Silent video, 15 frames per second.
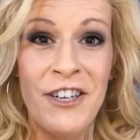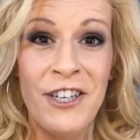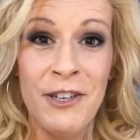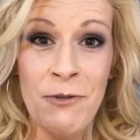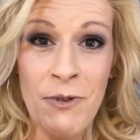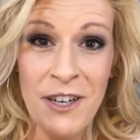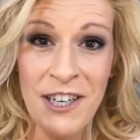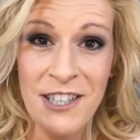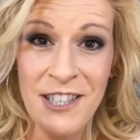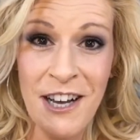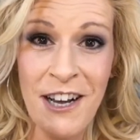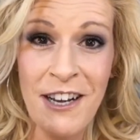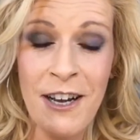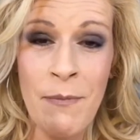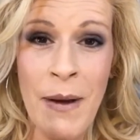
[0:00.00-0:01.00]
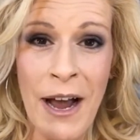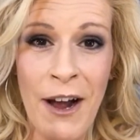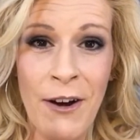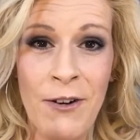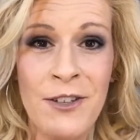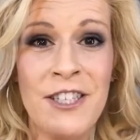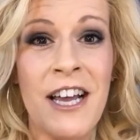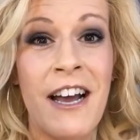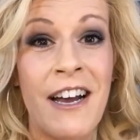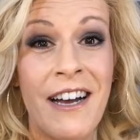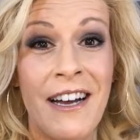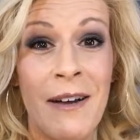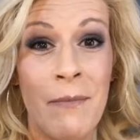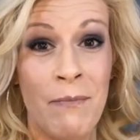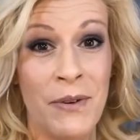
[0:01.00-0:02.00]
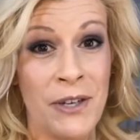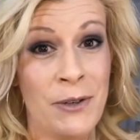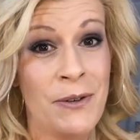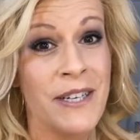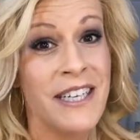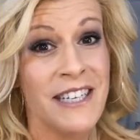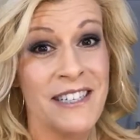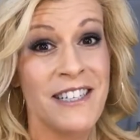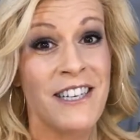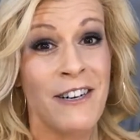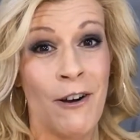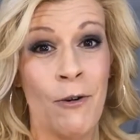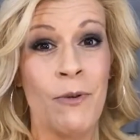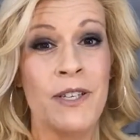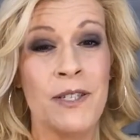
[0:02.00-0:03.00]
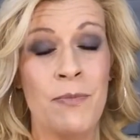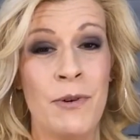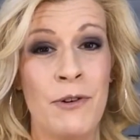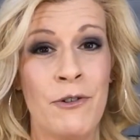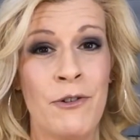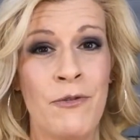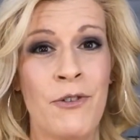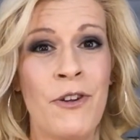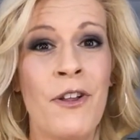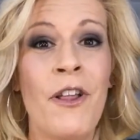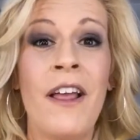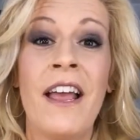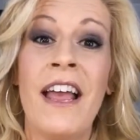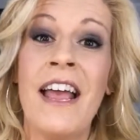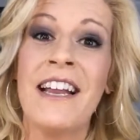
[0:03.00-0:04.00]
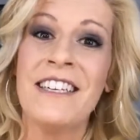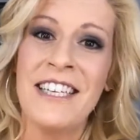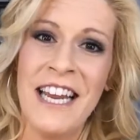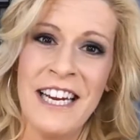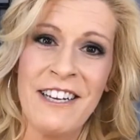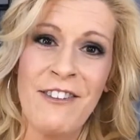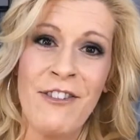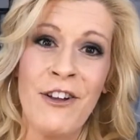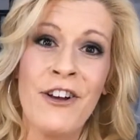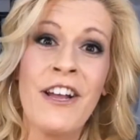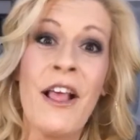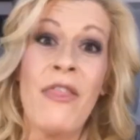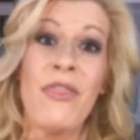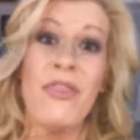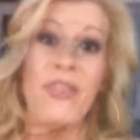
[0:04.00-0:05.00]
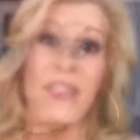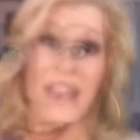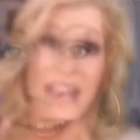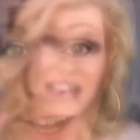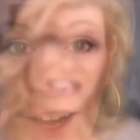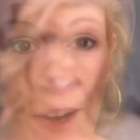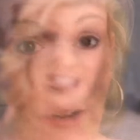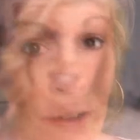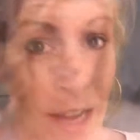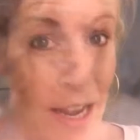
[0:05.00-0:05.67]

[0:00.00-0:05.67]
You want to talk about beauty isn't always beautiful? Take a look at this.